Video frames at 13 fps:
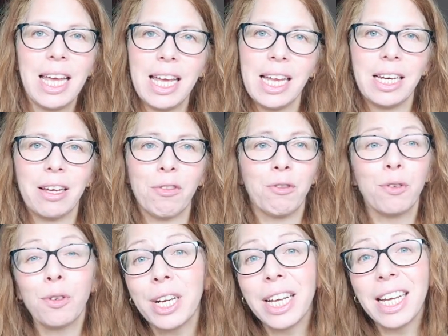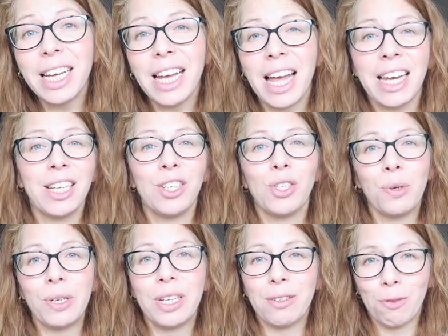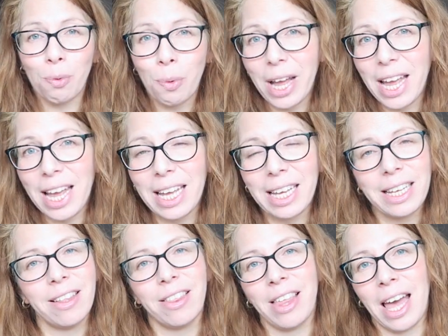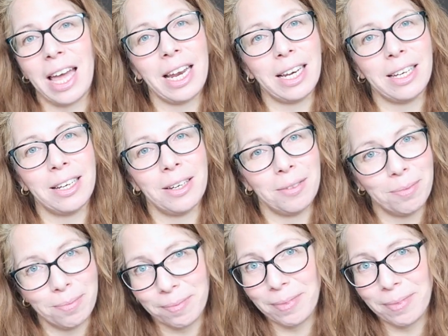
in a free and intuitive way, then